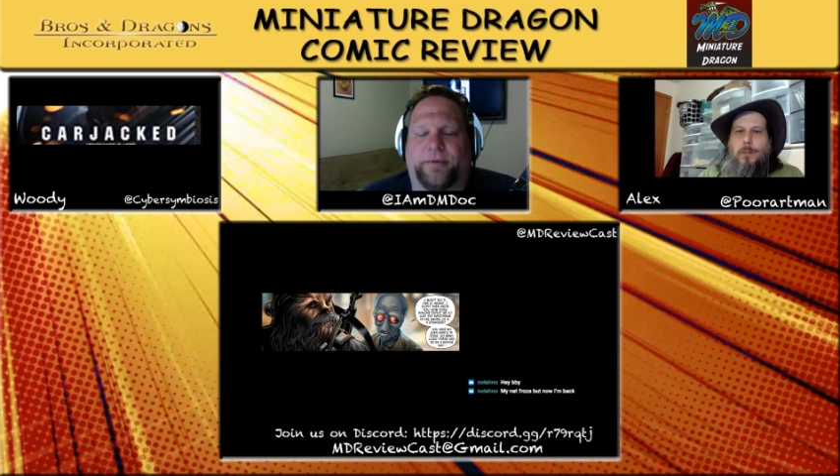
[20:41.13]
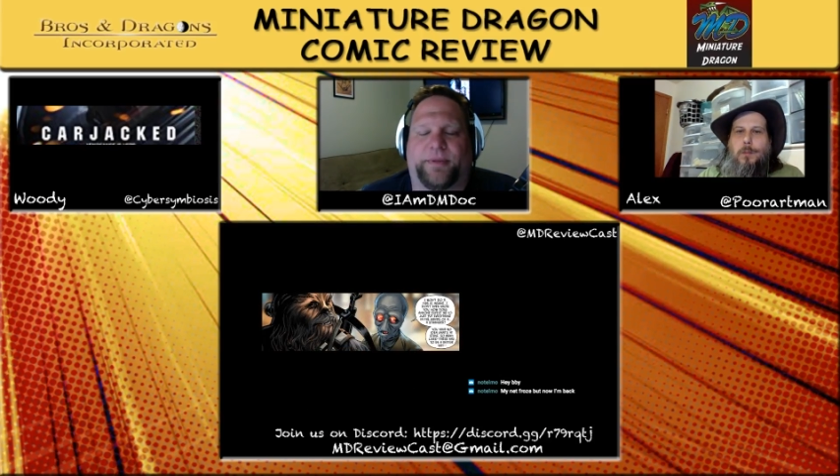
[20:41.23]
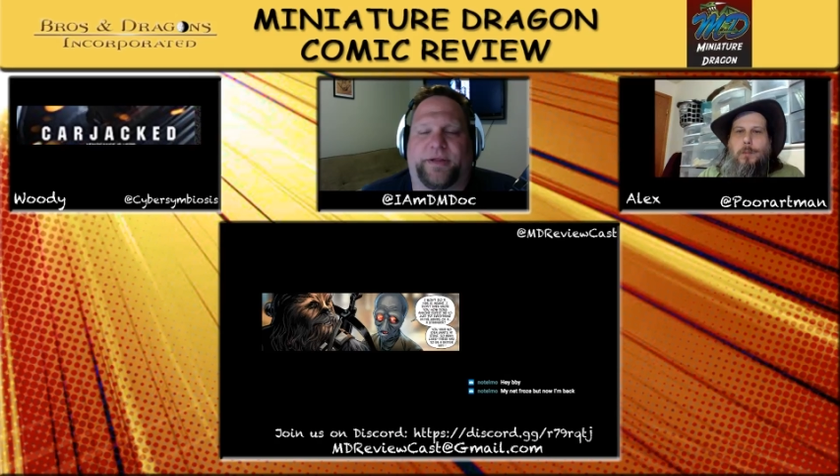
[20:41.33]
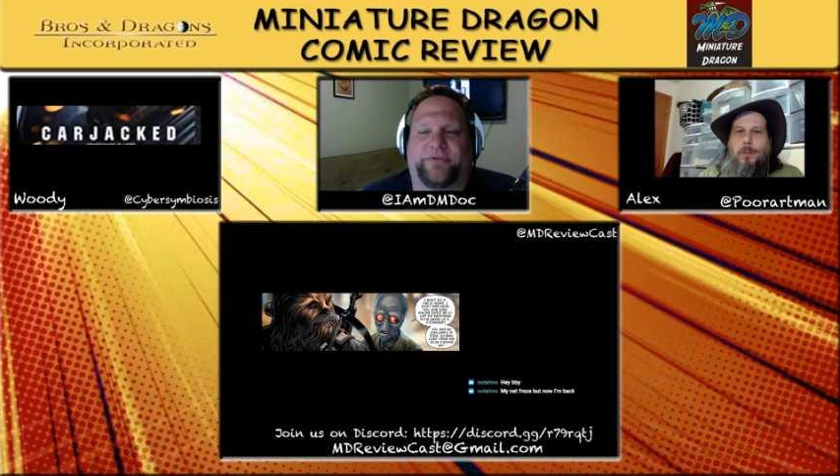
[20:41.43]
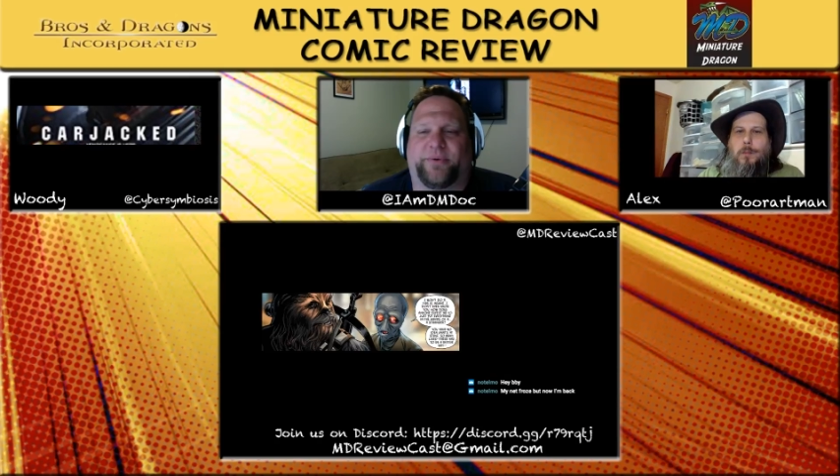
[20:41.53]
him
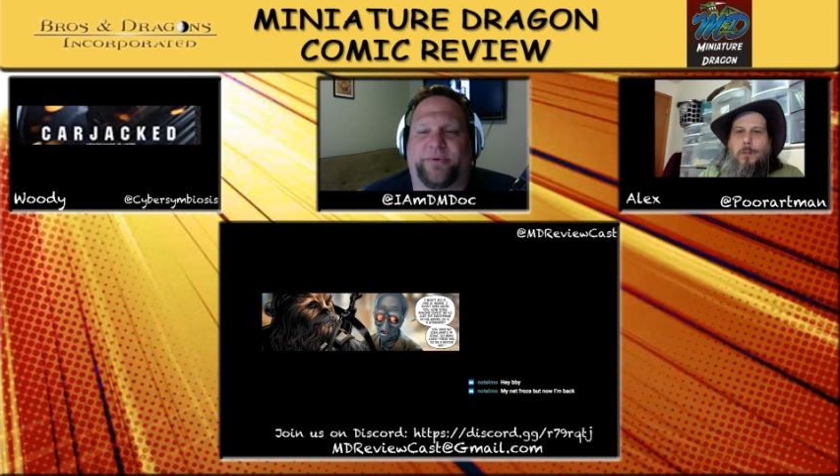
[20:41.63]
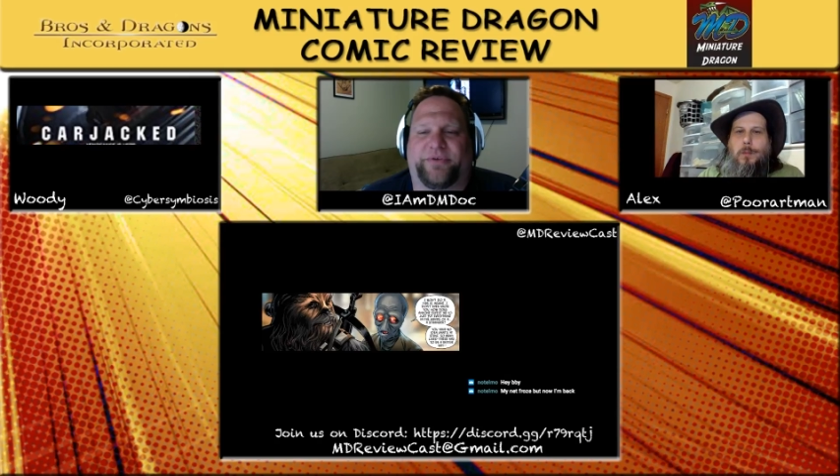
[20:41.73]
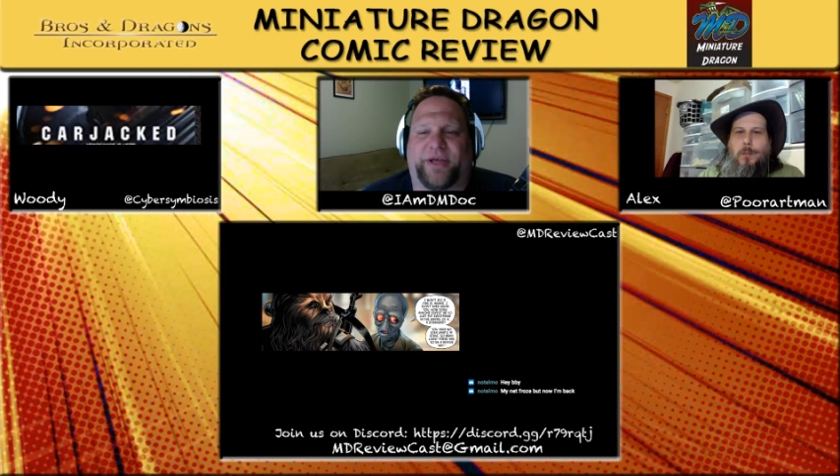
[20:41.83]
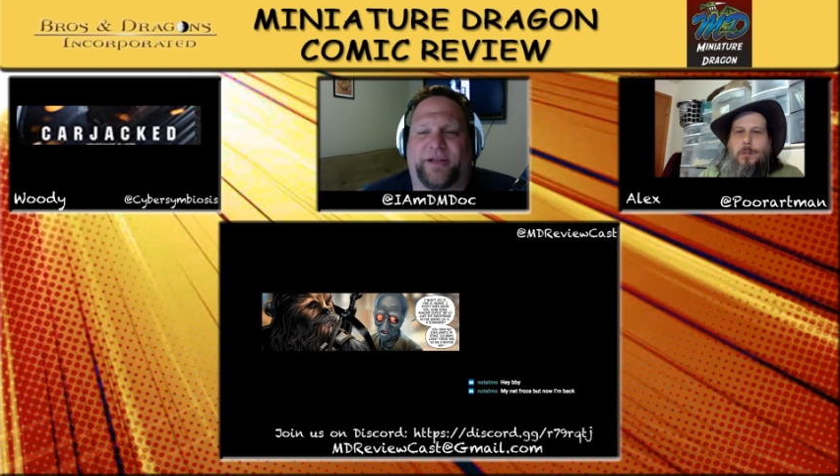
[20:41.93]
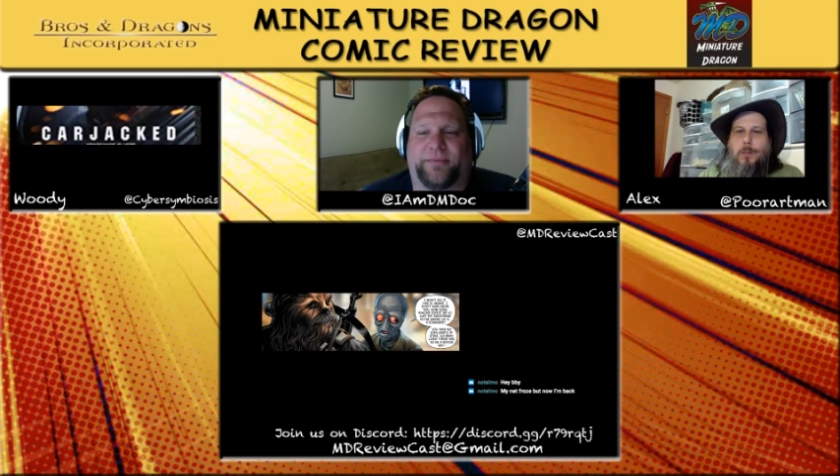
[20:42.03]
that he's
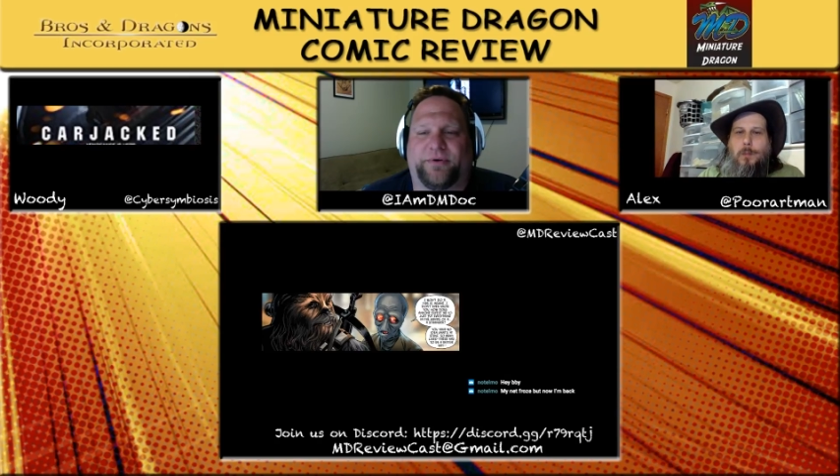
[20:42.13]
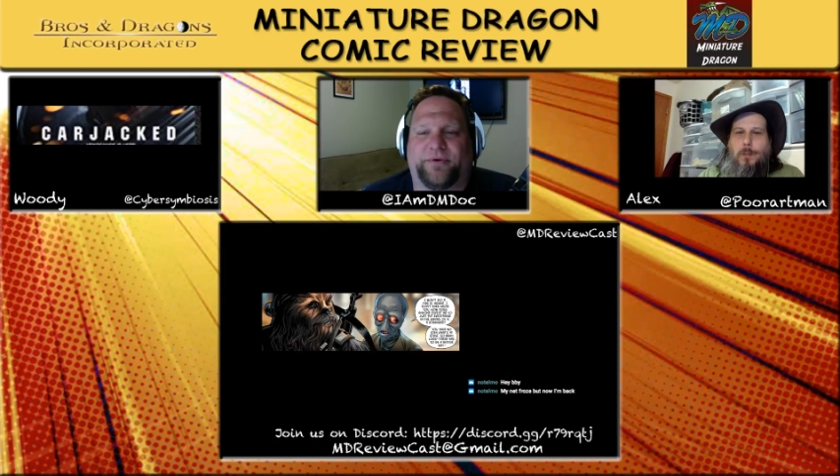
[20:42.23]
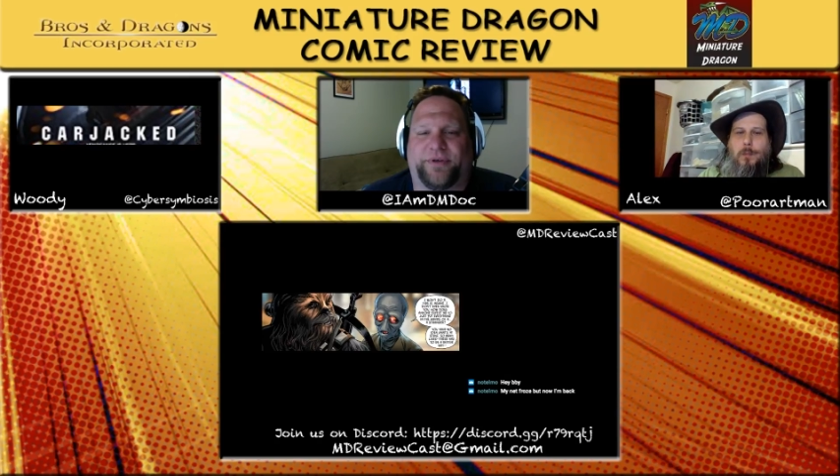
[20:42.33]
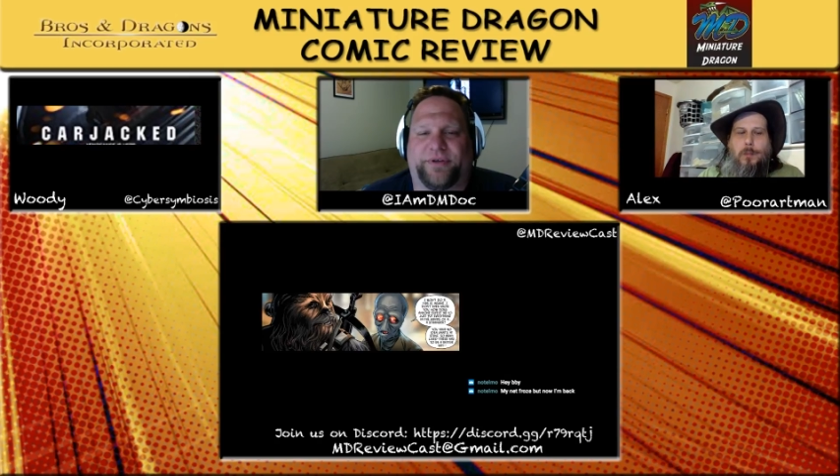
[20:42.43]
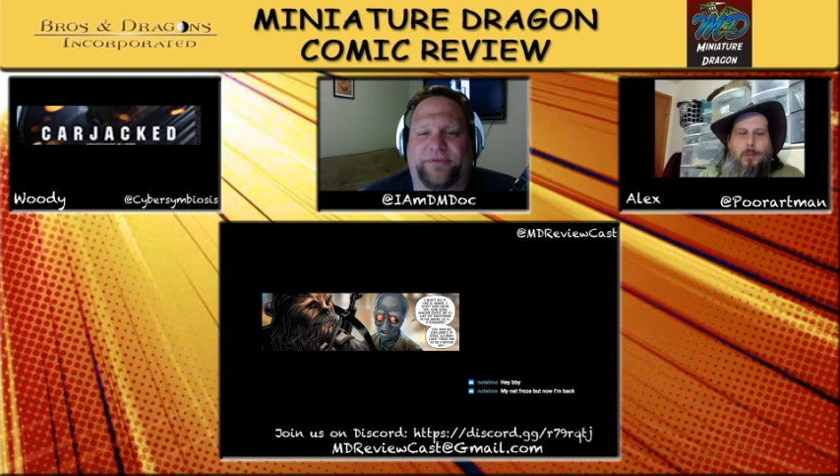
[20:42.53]
always had in the
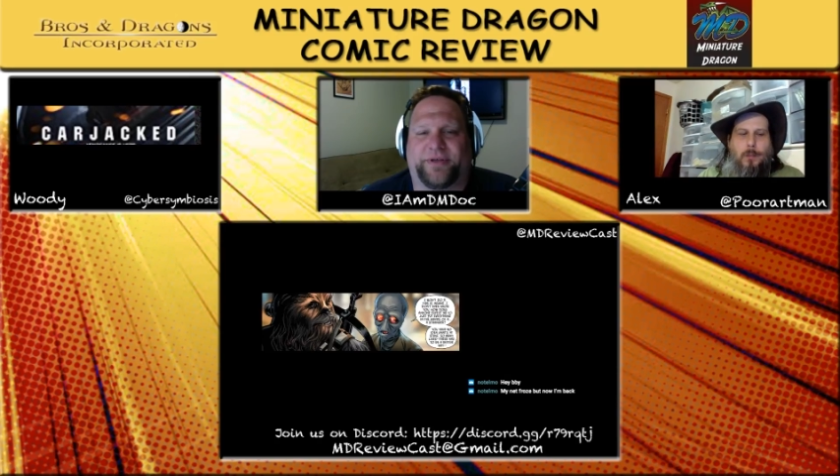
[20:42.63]
movies,